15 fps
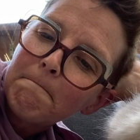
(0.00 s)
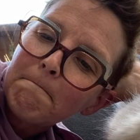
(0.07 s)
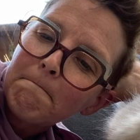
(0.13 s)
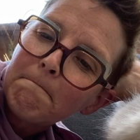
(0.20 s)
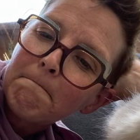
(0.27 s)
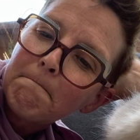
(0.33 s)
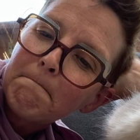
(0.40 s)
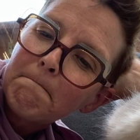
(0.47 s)

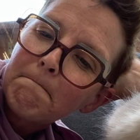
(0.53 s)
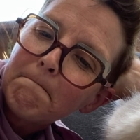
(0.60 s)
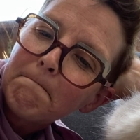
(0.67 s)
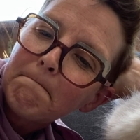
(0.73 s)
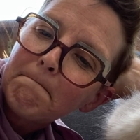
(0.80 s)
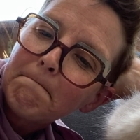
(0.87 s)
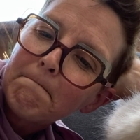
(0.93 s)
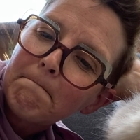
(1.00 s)

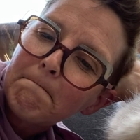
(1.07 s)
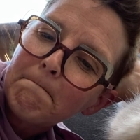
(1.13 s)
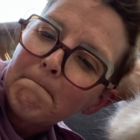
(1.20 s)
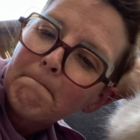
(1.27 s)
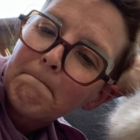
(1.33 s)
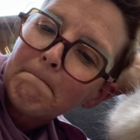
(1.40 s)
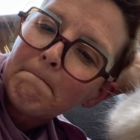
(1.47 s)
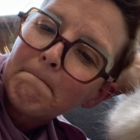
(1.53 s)

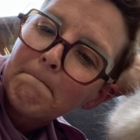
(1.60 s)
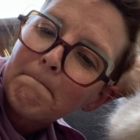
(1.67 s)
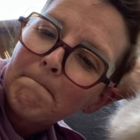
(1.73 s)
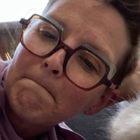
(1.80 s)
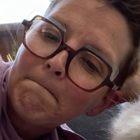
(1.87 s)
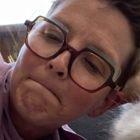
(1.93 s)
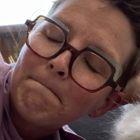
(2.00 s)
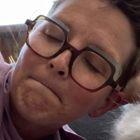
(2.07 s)

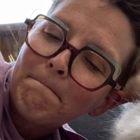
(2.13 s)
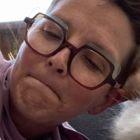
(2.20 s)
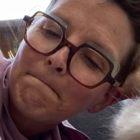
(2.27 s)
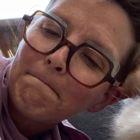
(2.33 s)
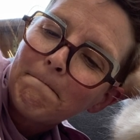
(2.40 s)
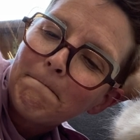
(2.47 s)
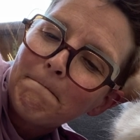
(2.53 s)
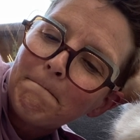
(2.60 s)

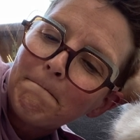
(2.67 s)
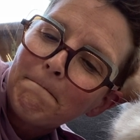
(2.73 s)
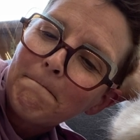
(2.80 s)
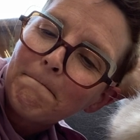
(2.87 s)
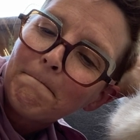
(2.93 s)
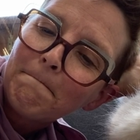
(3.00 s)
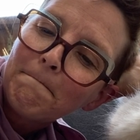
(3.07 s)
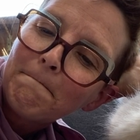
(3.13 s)

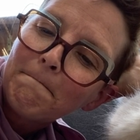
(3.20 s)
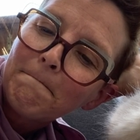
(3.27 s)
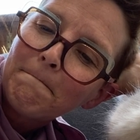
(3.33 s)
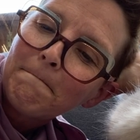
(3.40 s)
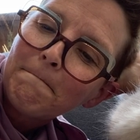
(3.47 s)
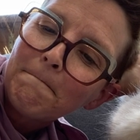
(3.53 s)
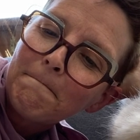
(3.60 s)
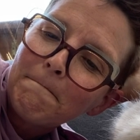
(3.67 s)

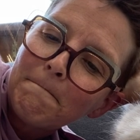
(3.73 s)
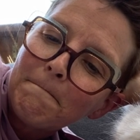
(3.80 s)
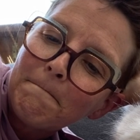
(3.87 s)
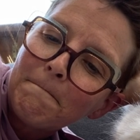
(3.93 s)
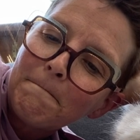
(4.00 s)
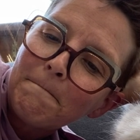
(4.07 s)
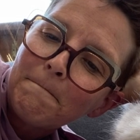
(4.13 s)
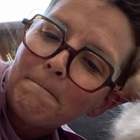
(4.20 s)

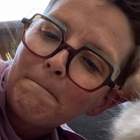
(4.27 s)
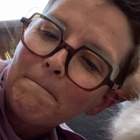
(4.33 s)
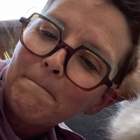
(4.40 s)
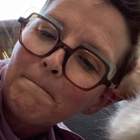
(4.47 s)
No one is speaking in this clip.